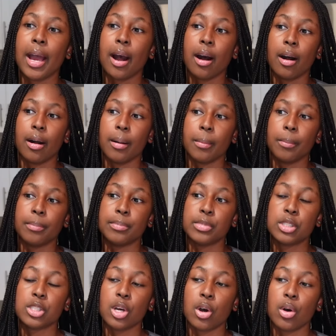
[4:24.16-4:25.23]
um,
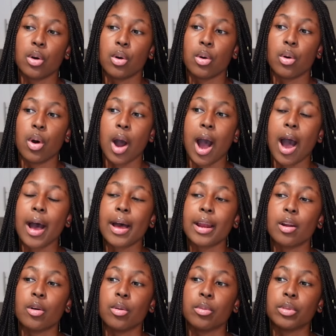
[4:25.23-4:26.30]
so I
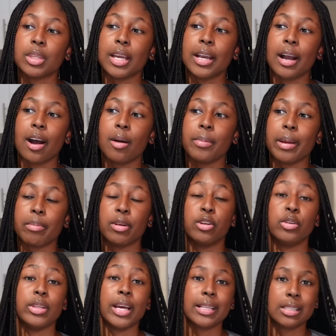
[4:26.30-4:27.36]
don't think I'll be able to
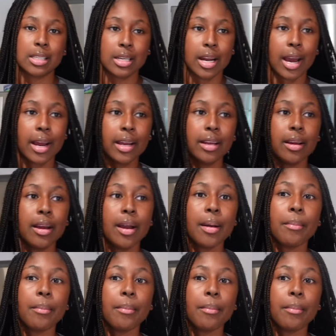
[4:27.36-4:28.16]
do that tonight,